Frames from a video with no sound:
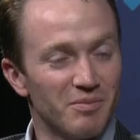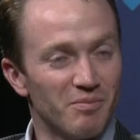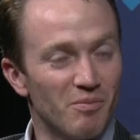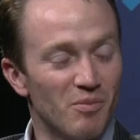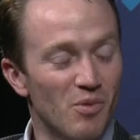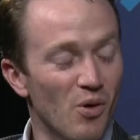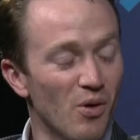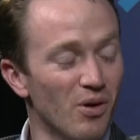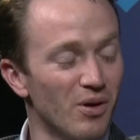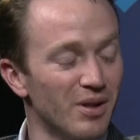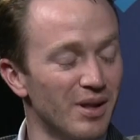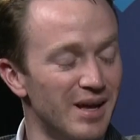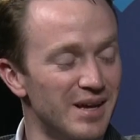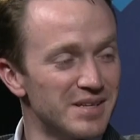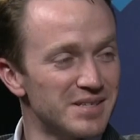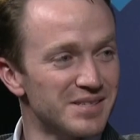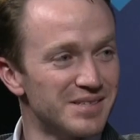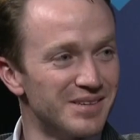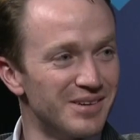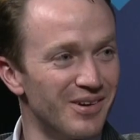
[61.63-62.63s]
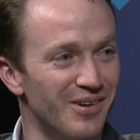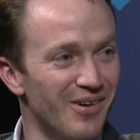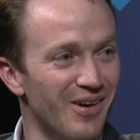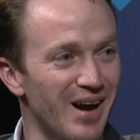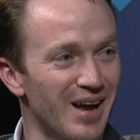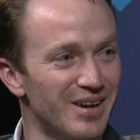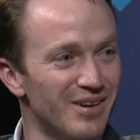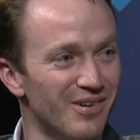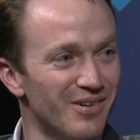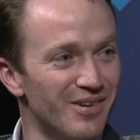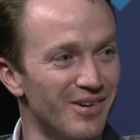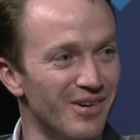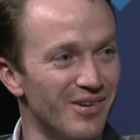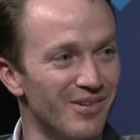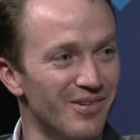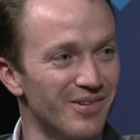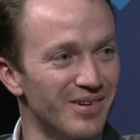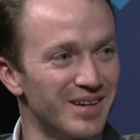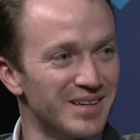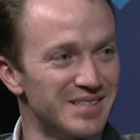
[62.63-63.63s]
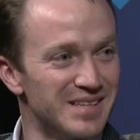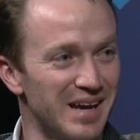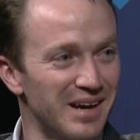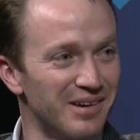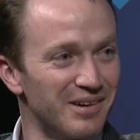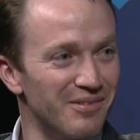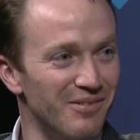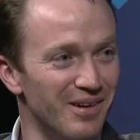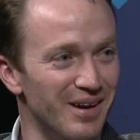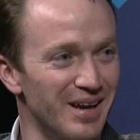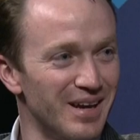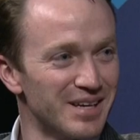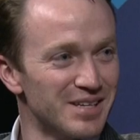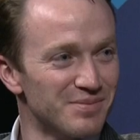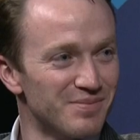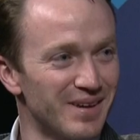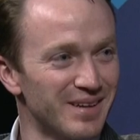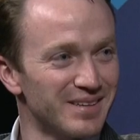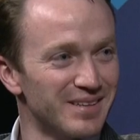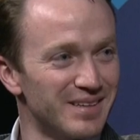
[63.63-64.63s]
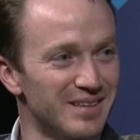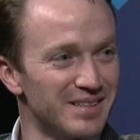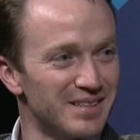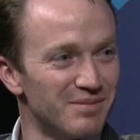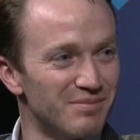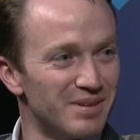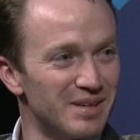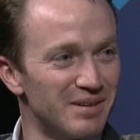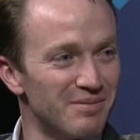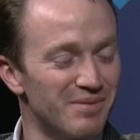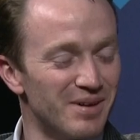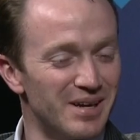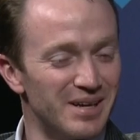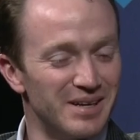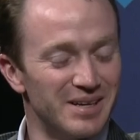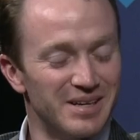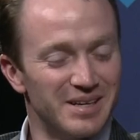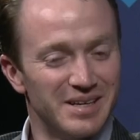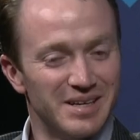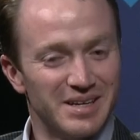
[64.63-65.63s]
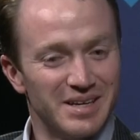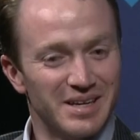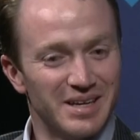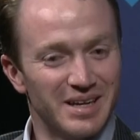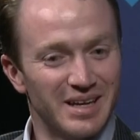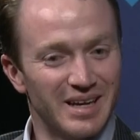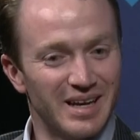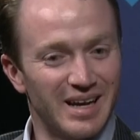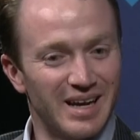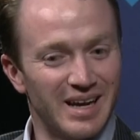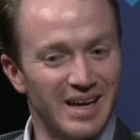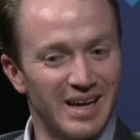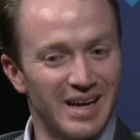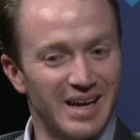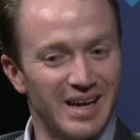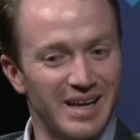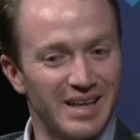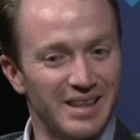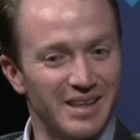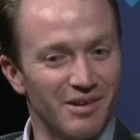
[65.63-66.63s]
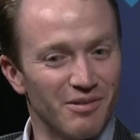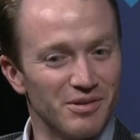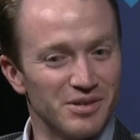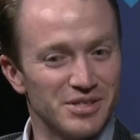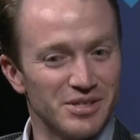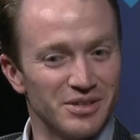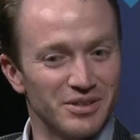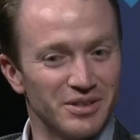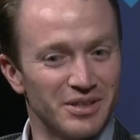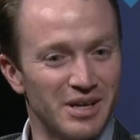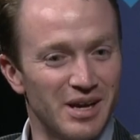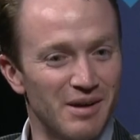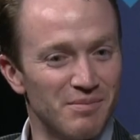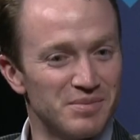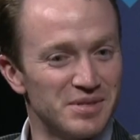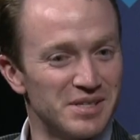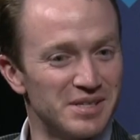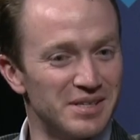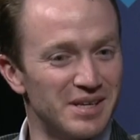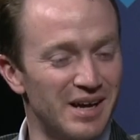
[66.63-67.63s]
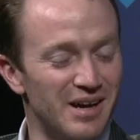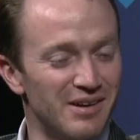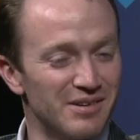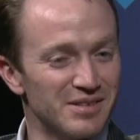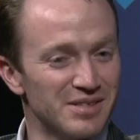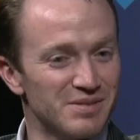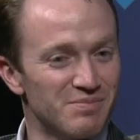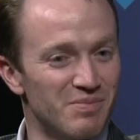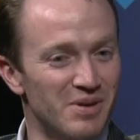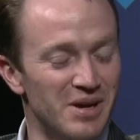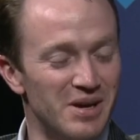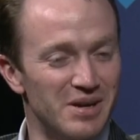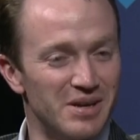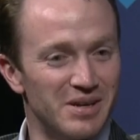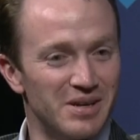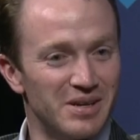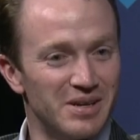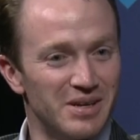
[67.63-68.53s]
More or less. You know, I don't know exactly what I expected it to be, but I there were certainly ups and downs, but